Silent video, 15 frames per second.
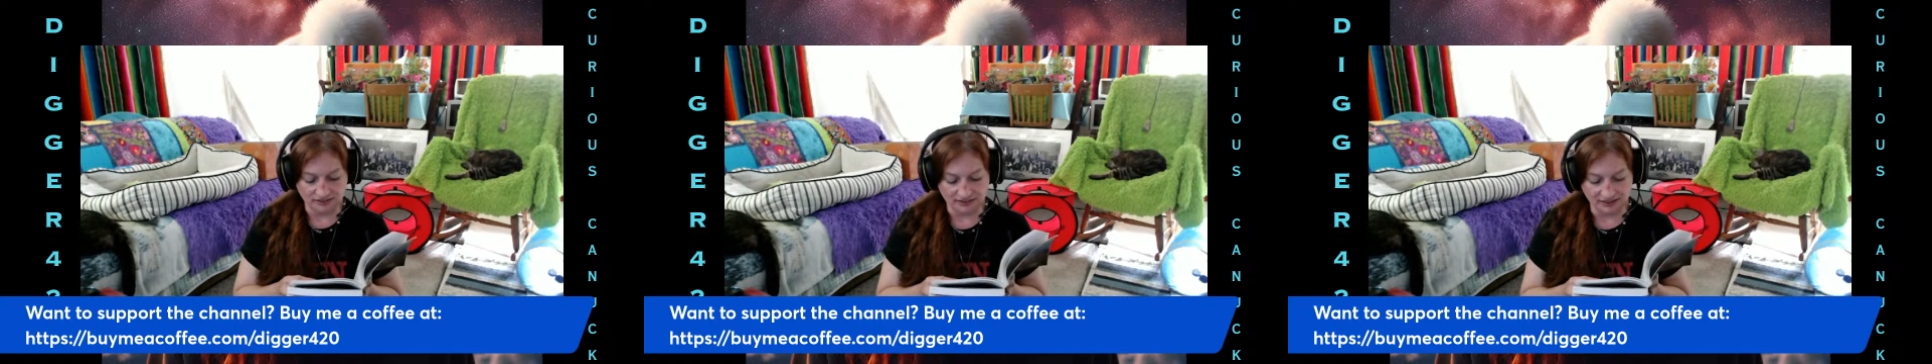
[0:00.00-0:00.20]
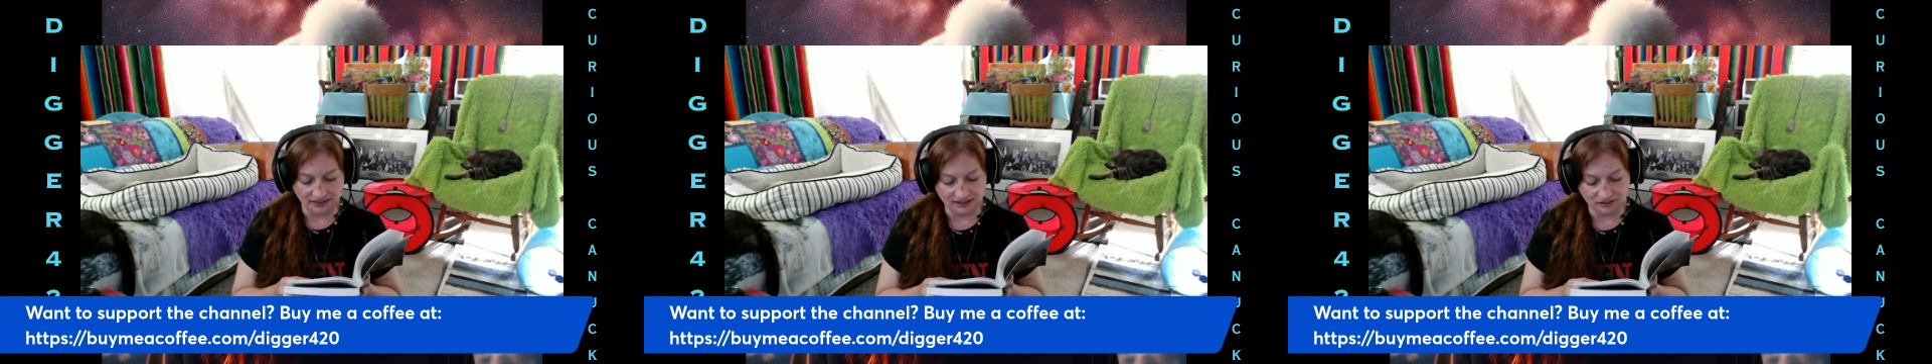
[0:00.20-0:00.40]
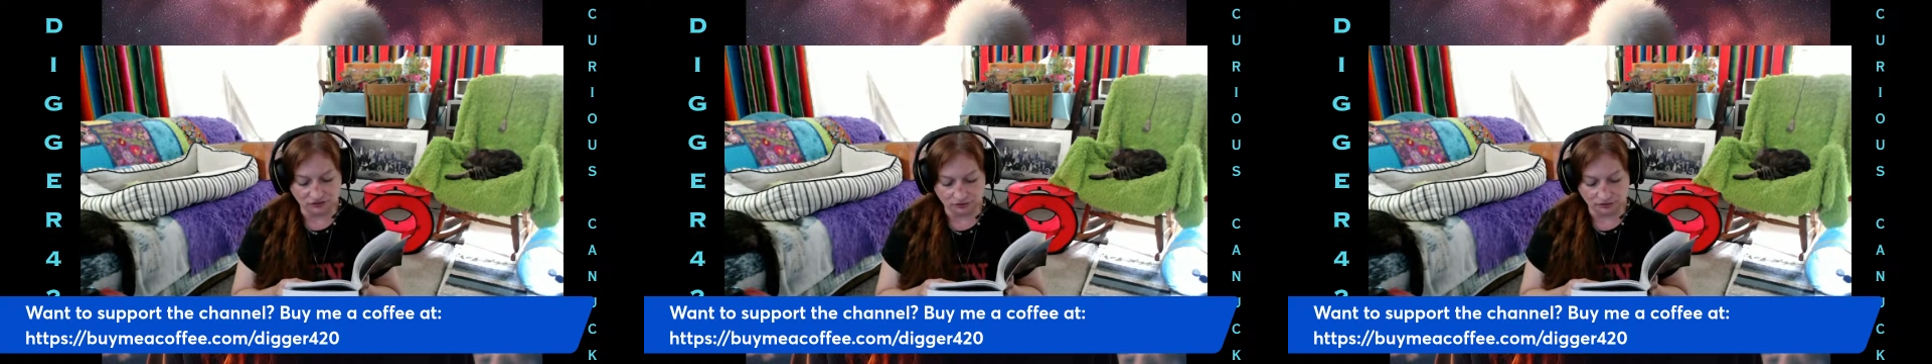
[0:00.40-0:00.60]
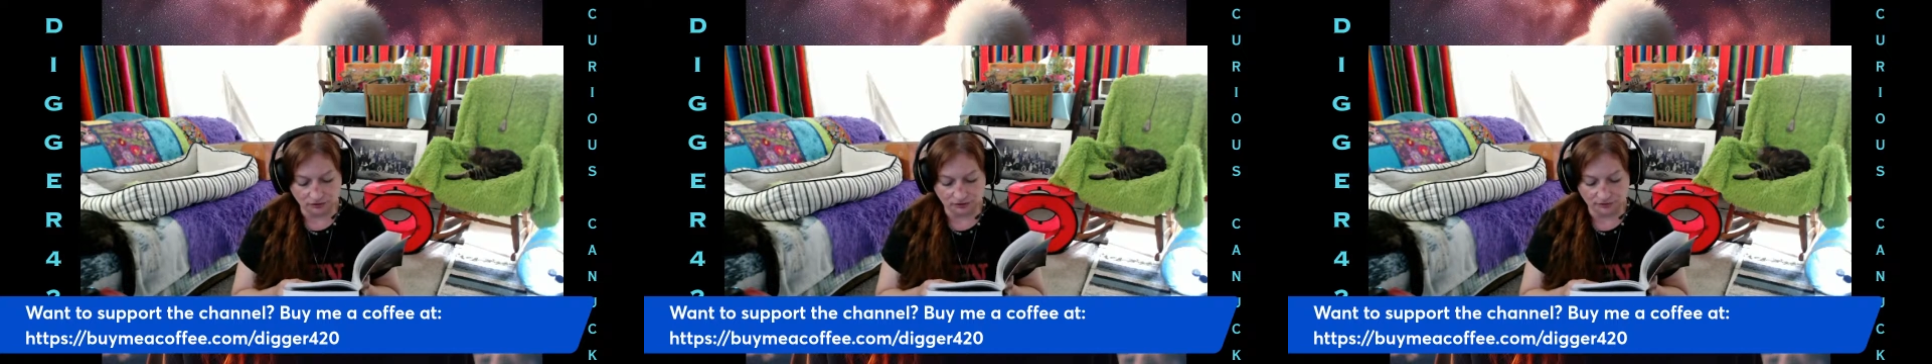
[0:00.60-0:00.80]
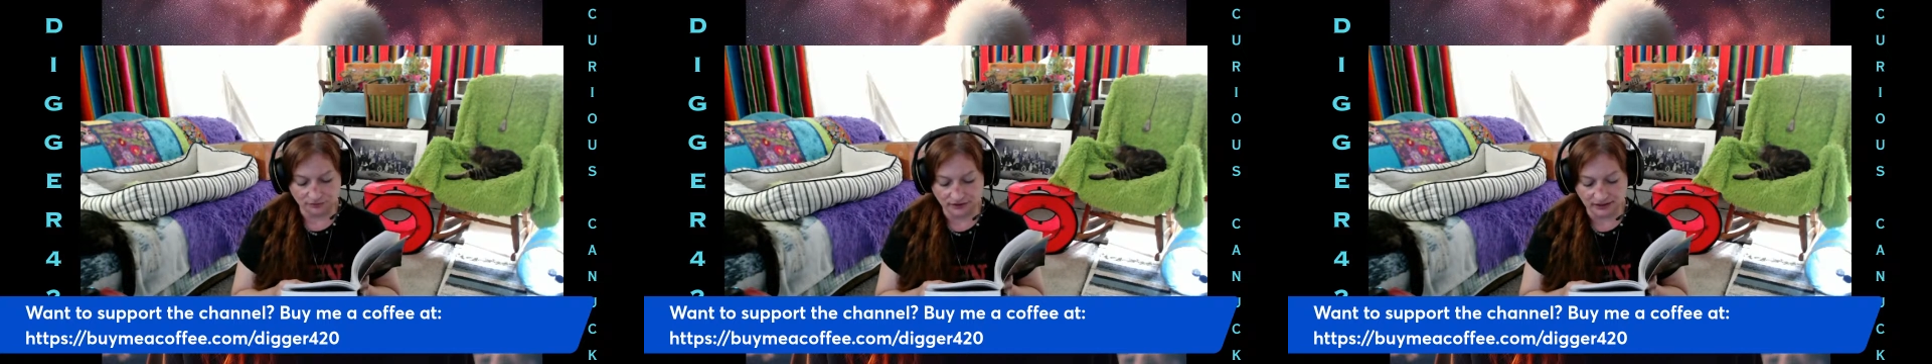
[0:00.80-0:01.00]
his or her
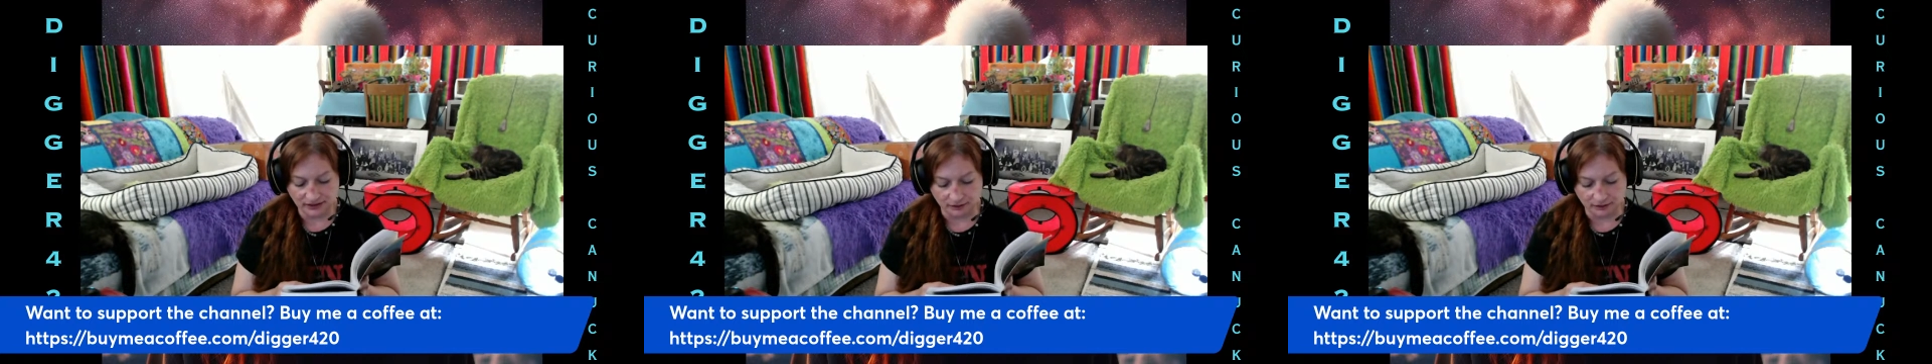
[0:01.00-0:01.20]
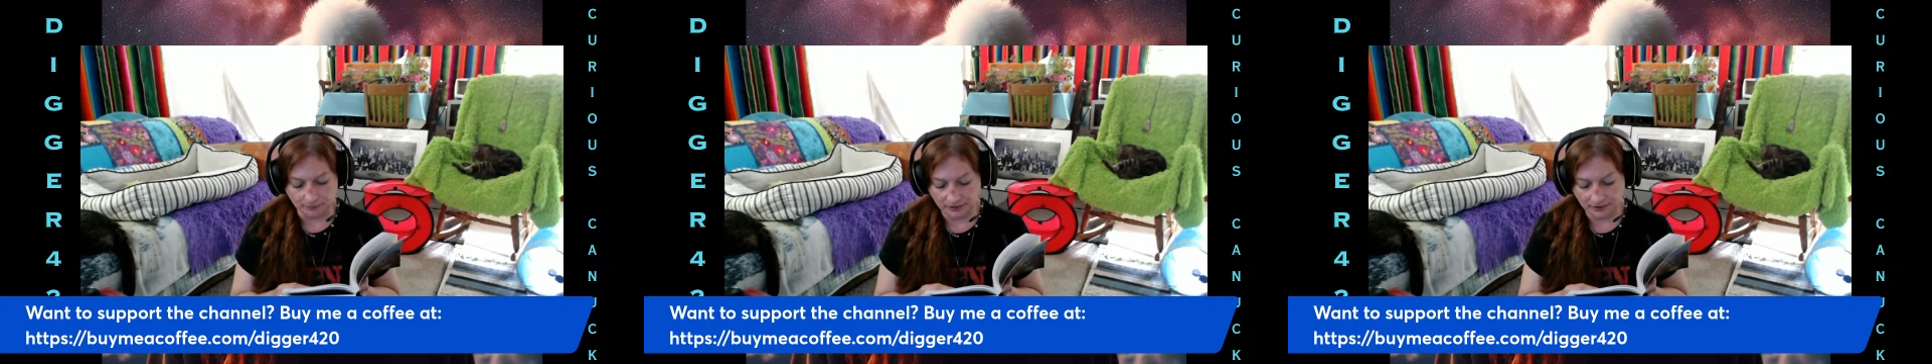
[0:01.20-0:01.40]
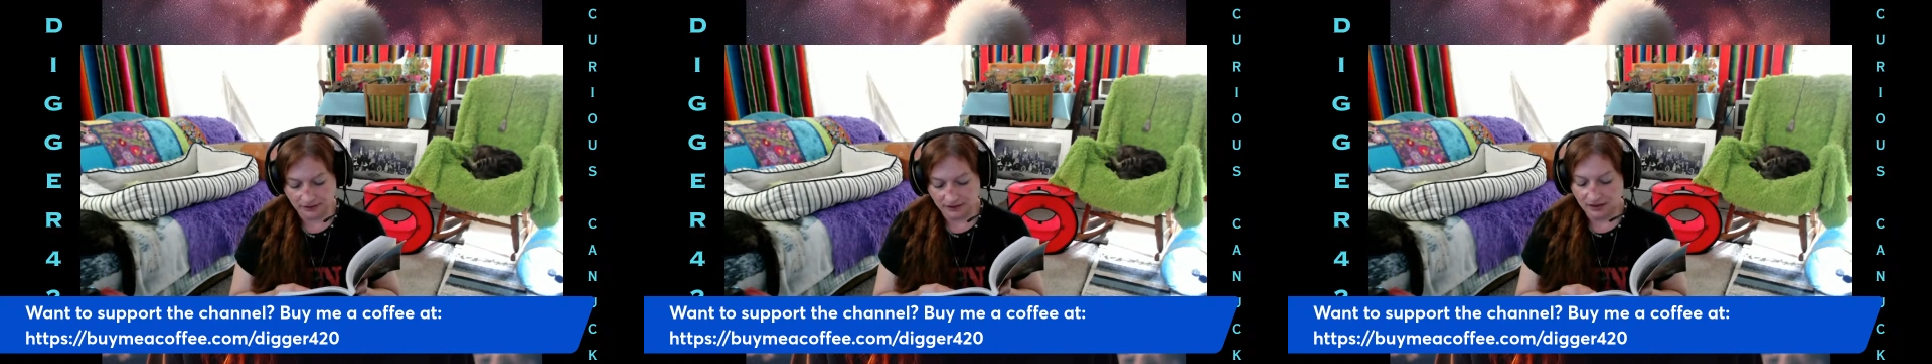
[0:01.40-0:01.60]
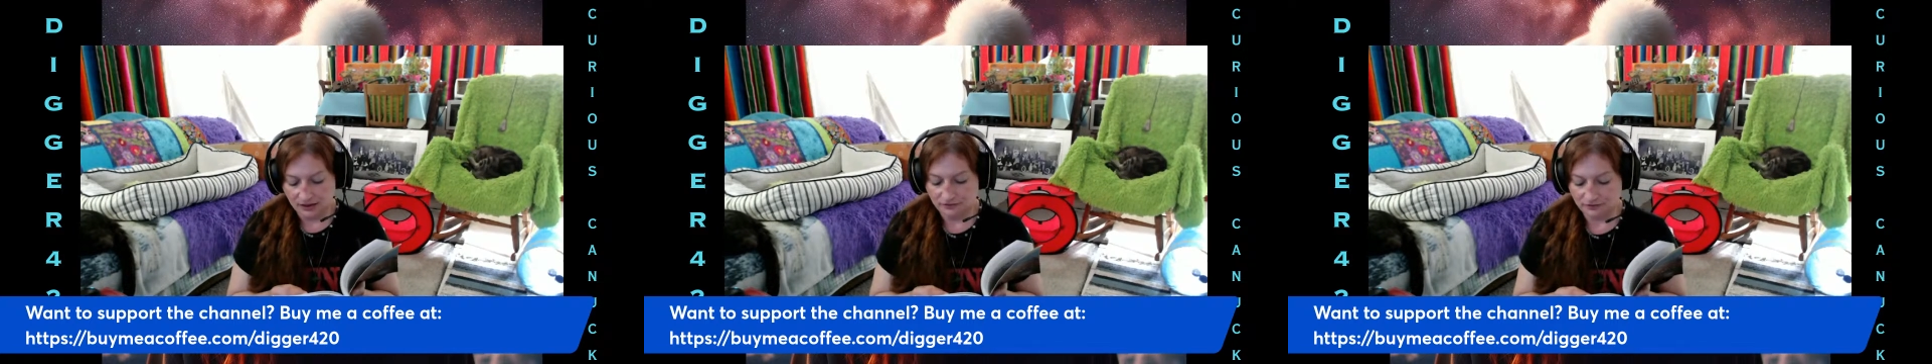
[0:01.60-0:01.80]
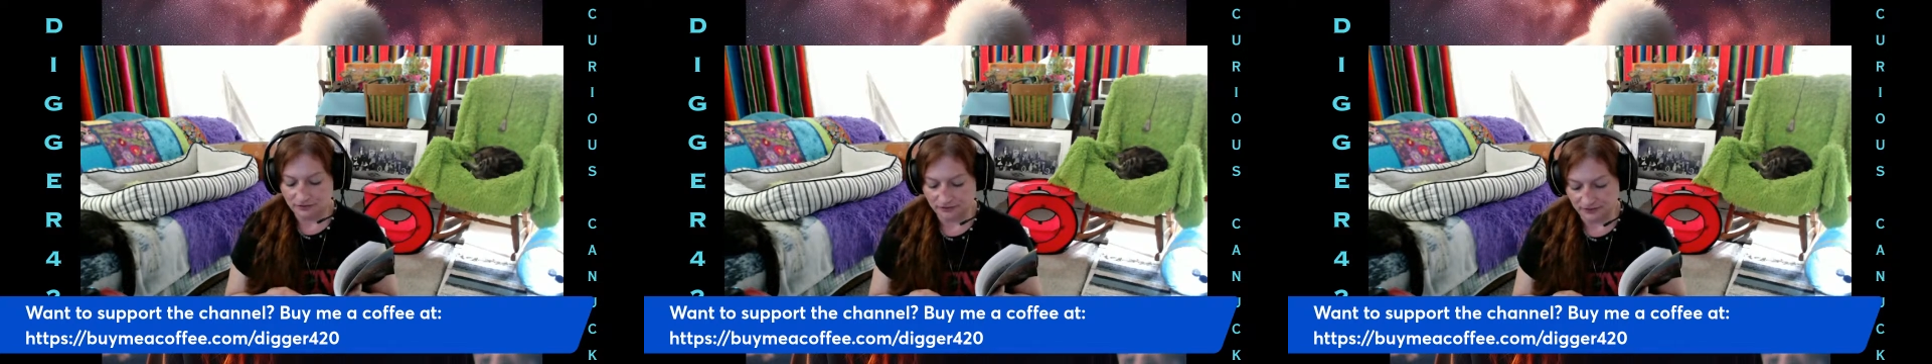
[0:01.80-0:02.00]
freedom
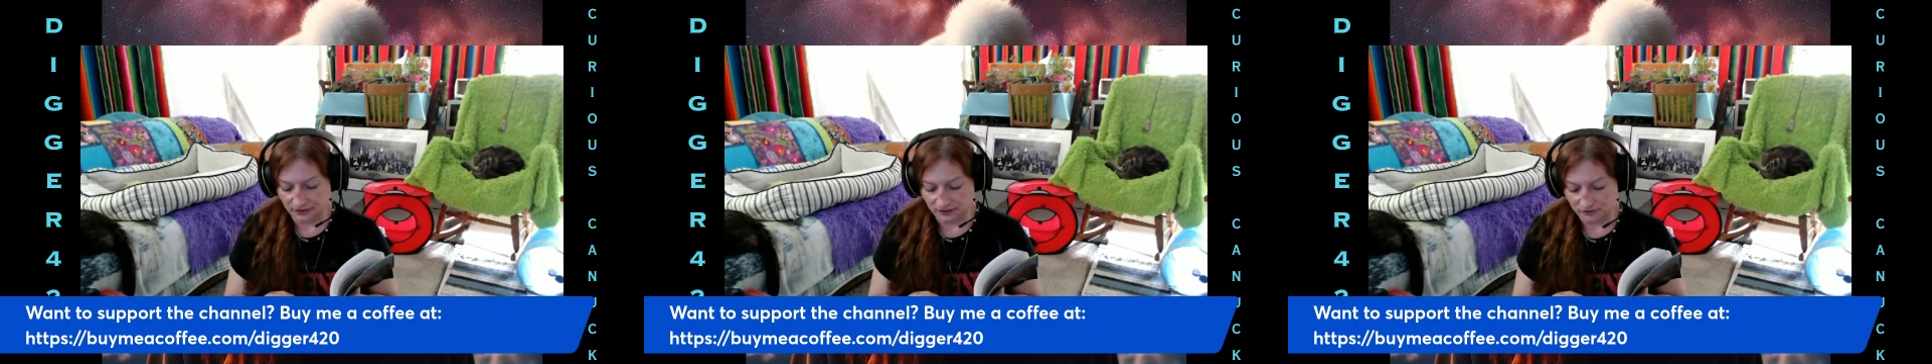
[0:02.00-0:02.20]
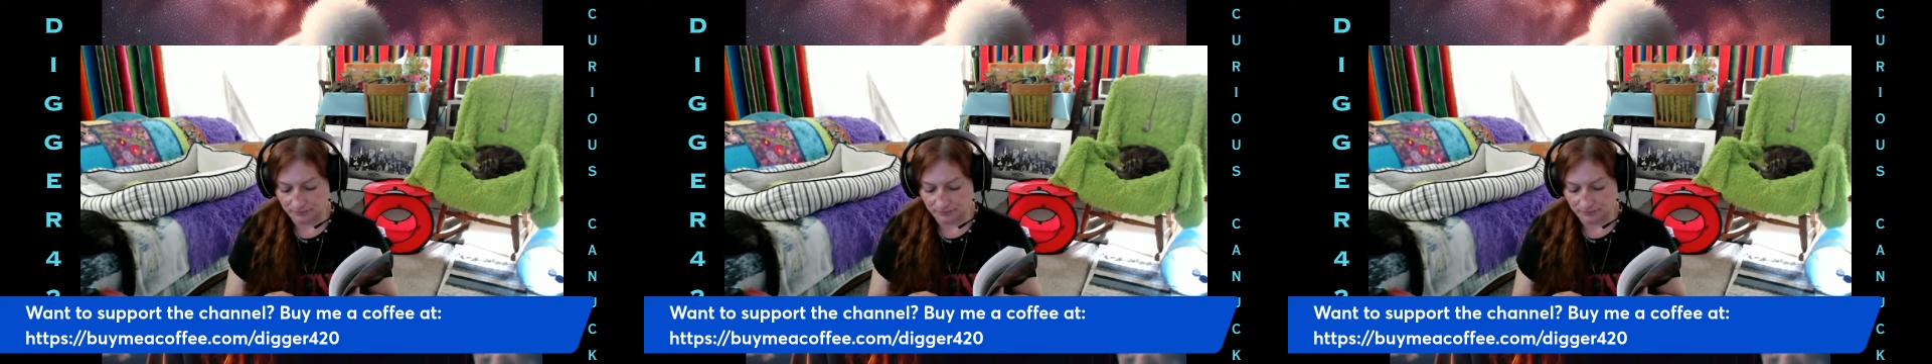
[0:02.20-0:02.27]
for fear of